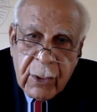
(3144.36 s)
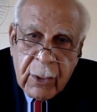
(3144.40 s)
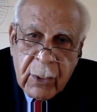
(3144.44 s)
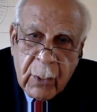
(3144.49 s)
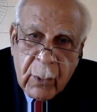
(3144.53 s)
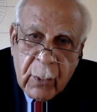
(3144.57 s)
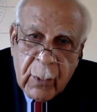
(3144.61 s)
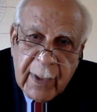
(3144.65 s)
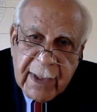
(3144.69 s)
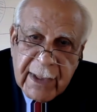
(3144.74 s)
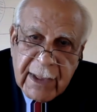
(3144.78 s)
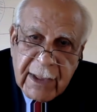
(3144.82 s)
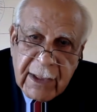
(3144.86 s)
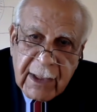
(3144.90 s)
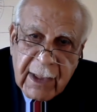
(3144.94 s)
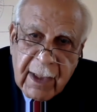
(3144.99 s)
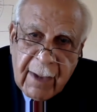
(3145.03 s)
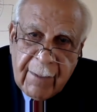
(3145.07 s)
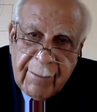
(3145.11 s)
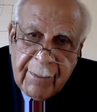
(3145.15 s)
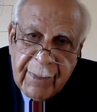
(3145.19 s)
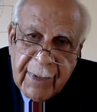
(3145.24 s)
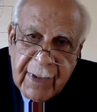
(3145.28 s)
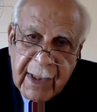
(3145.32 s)
To which
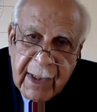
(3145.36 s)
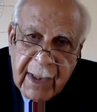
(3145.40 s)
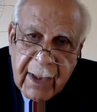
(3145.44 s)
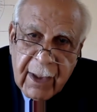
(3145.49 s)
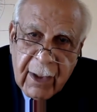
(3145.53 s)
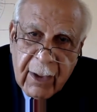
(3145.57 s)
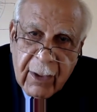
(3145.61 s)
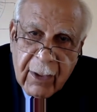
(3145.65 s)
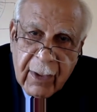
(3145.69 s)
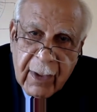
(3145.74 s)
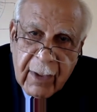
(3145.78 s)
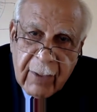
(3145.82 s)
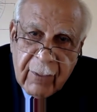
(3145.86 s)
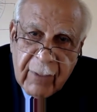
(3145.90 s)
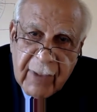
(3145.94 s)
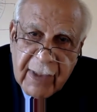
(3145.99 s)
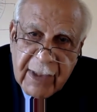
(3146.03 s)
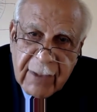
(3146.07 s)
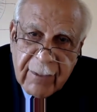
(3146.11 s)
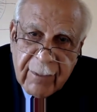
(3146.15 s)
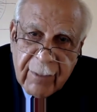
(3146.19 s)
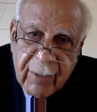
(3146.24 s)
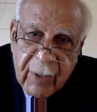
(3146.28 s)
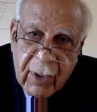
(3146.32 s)
company or in
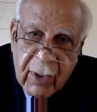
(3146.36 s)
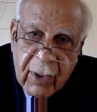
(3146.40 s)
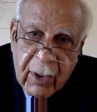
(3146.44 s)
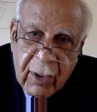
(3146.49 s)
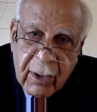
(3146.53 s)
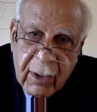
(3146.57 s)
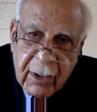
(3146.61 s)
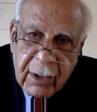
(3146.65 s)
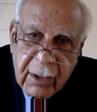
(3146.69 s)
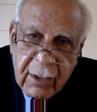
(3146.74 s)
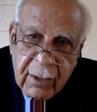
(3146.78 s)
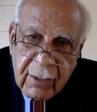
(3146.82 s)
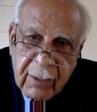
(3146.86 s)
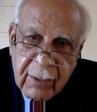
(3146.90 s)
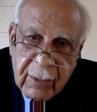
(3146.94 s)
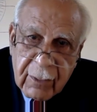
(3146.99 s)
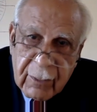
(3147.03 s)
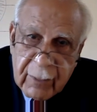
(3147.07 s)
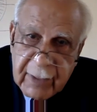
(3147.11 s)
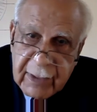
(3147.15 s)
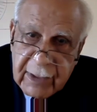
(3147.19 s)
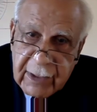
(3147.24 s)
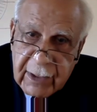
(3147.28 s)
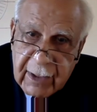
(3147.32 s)
which block, to
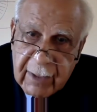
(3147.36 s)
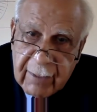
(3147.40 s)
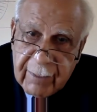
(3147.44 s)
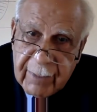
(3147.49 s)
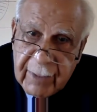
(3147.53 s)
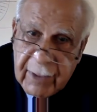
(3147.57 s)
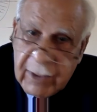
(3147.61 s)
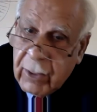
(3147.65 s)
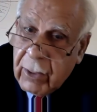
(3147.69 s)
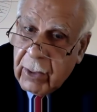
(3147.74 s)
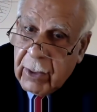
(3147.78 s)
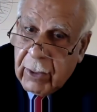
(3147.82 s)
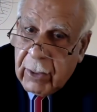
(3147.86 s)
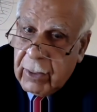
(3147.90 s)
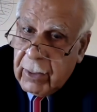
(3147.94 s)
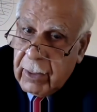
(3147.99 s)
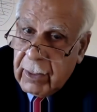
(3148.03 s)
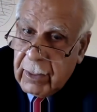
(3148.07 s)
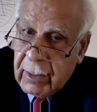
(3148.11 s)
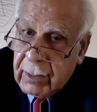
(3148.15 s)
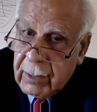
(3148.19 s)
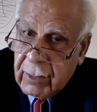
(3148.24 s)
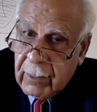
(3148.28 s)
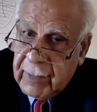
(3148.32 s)
which company
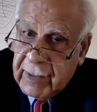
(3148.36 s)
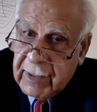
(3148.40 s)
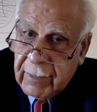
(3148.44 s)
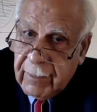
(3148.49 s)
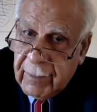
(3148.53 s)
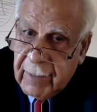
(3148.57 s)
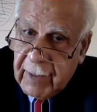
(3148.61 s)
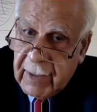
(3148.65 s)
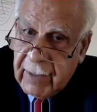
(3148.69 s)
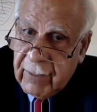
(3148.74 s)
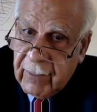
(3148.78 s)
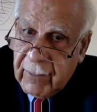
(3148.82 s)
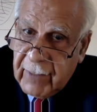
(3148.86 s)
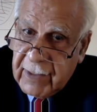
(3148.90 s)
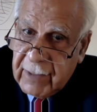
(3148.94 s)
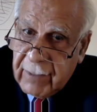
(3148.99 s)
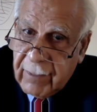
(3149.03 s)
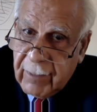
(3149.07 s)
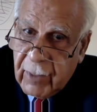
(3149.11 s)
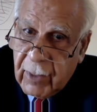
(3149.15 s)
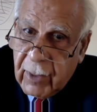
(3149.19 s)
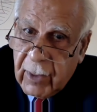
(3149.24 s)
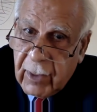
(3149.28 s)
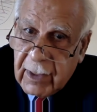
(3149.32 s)
or to which, in which
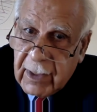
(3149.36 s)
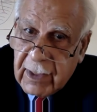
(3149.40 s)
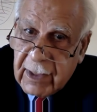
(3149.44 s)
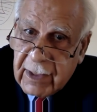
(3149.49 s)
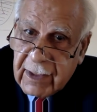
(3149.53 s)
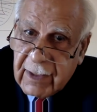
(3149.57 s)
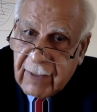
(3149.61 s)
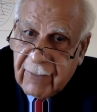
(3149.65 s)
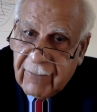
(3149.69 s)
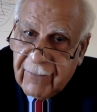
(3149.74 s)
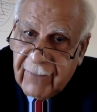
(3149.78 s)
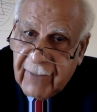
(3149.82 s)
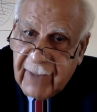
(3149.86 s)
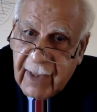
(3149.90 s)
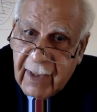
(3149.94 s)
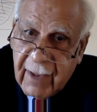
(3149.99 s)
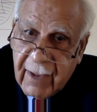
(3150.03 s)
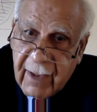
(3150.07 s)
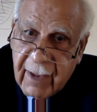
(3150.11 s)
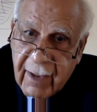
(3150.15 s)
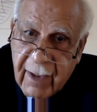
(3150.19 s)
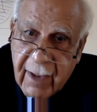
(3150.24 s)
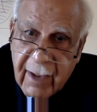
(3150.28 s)
block does the field